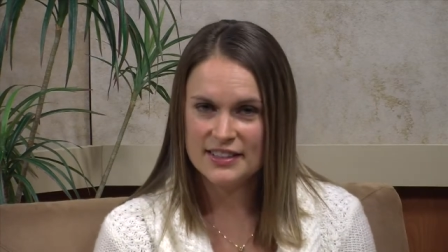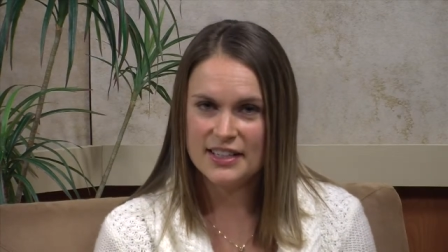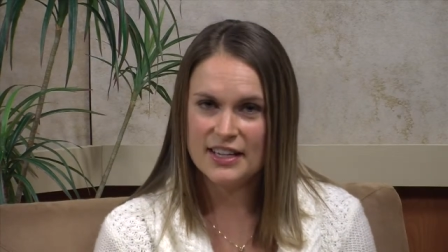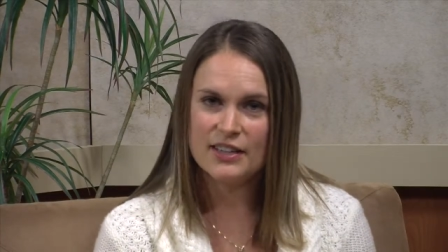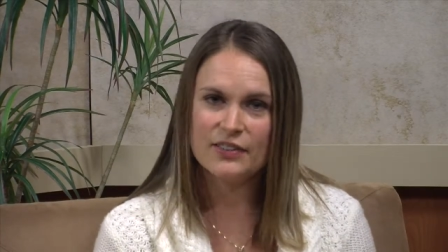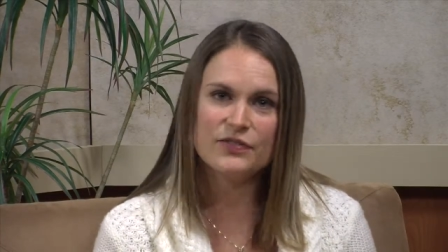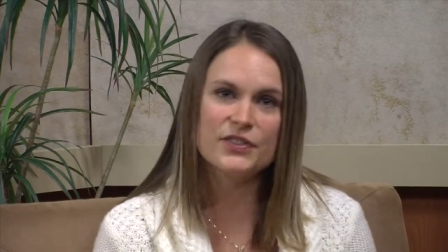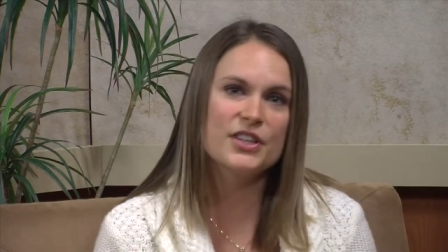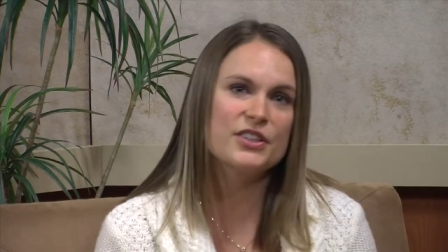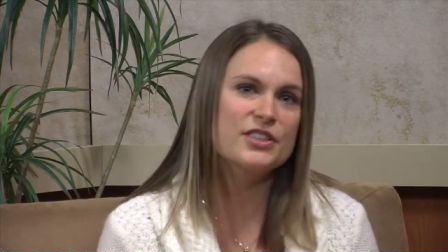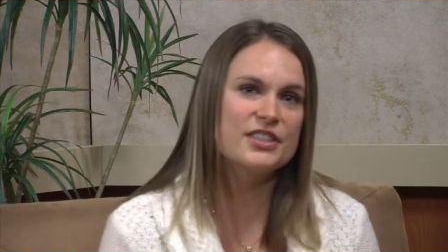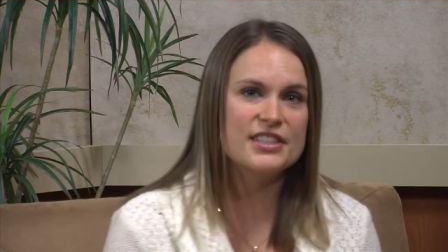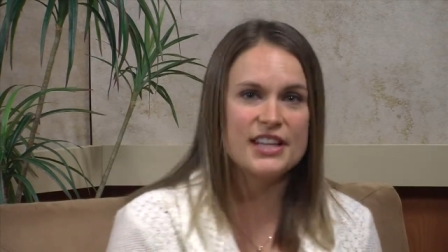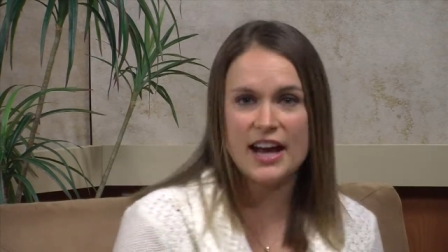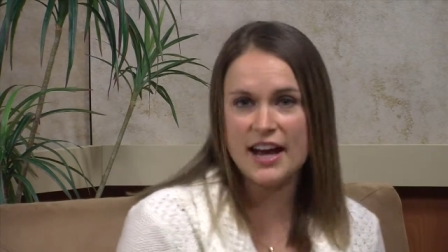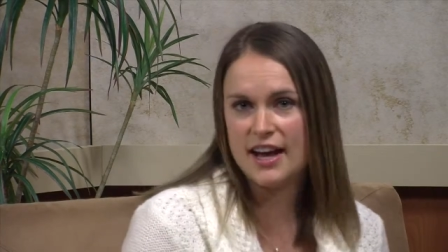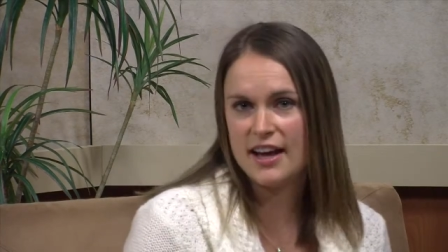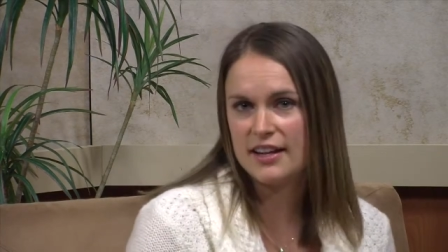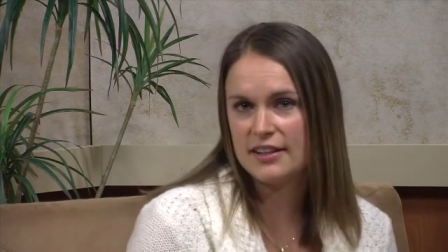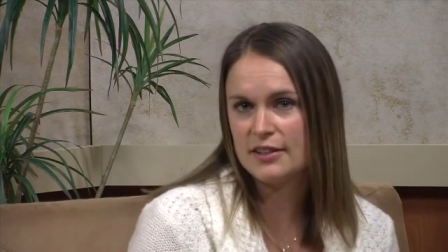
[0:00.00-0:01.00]
If they're
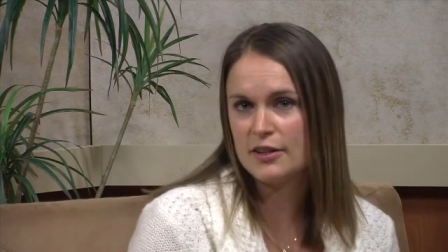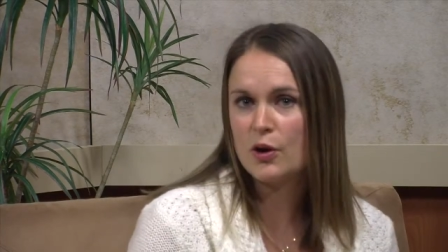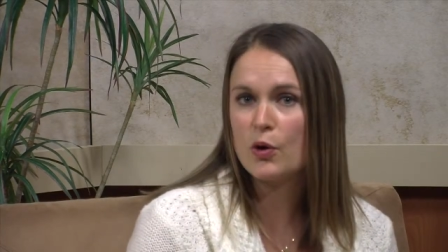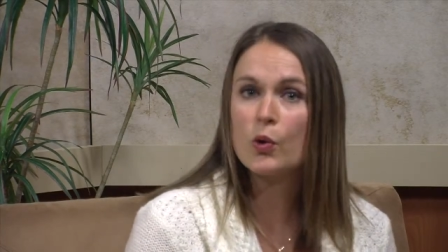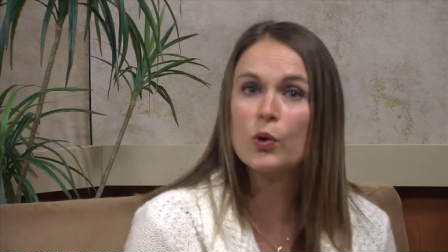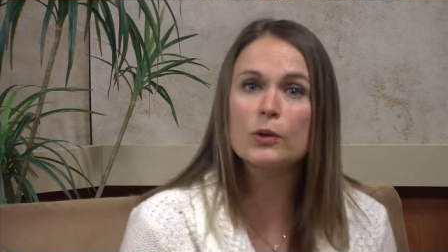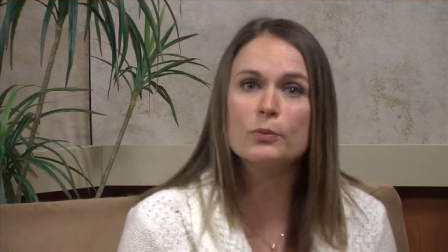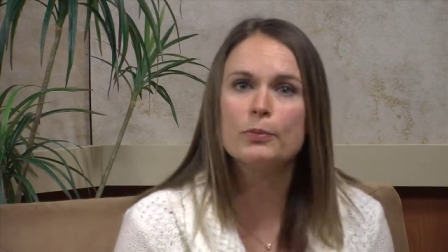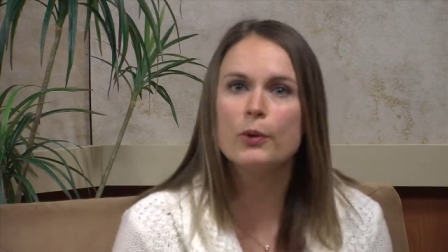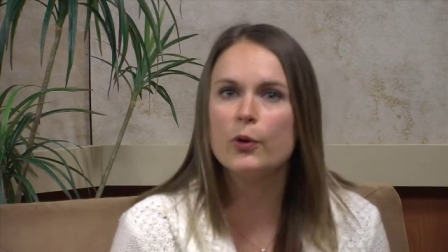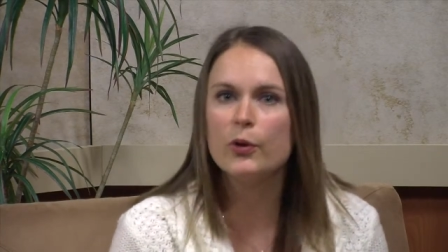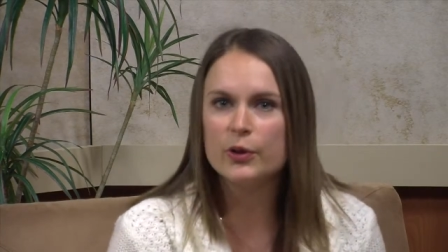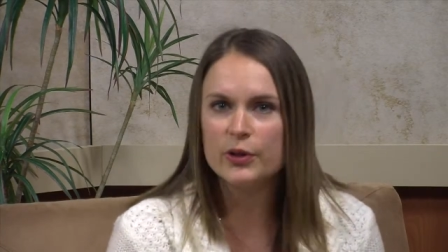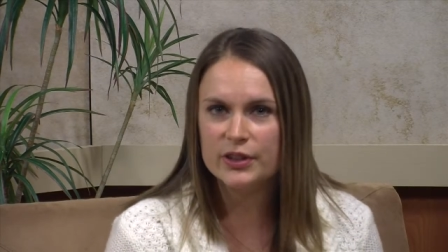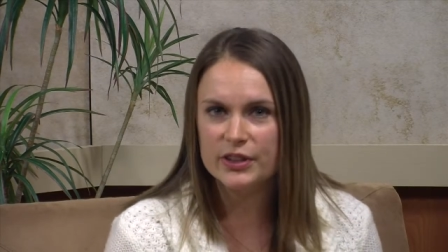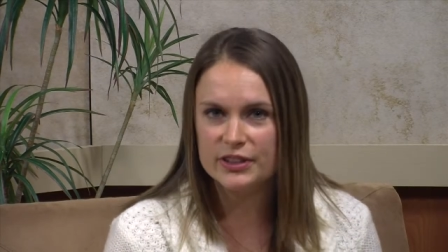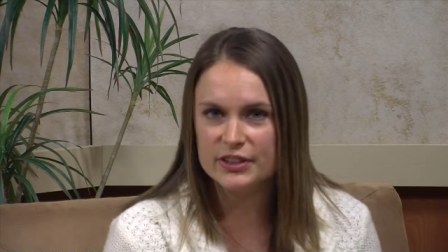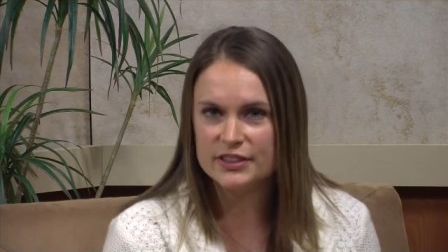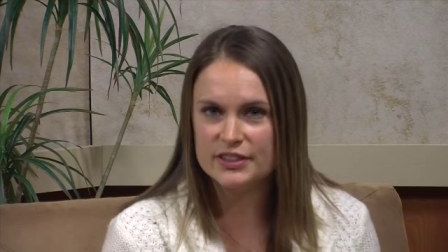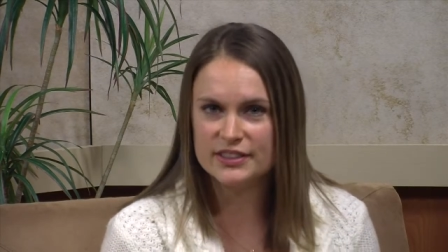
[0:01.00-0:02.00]
sad or
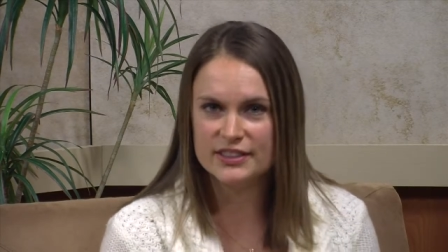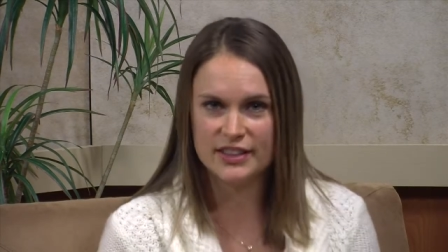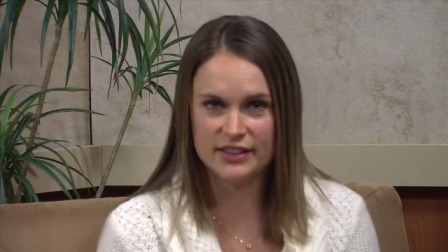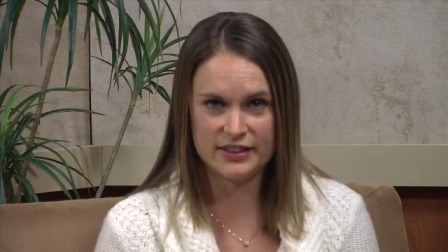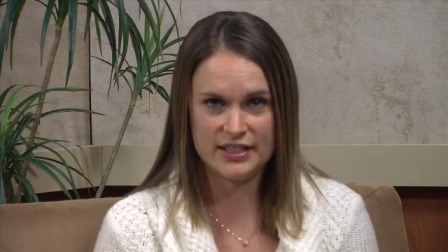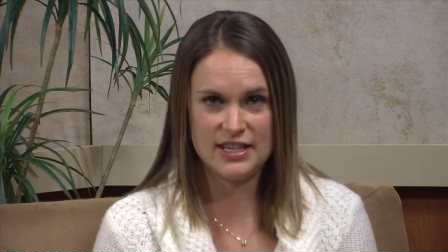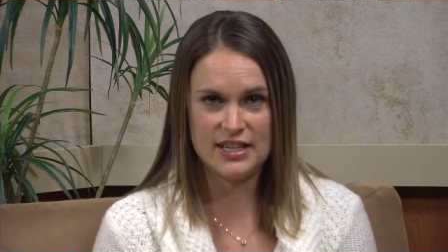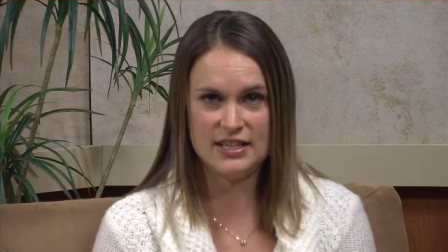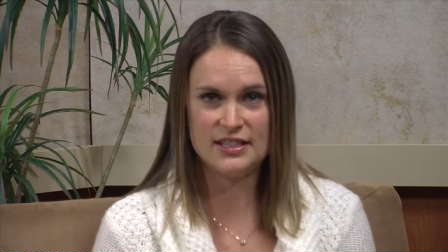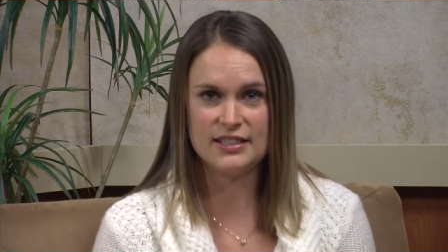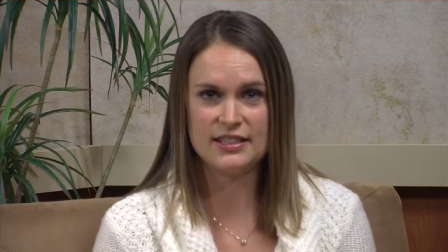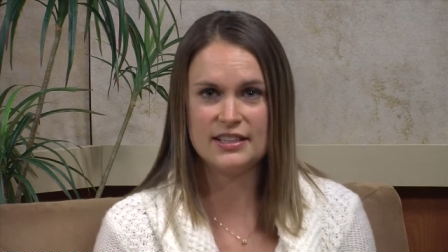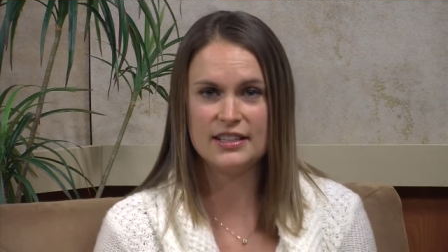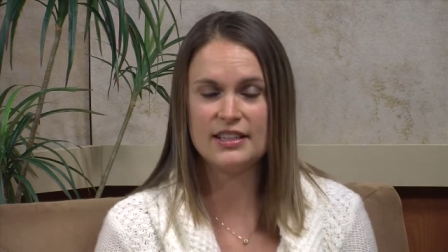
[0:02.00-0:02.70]
bored, they'll eat.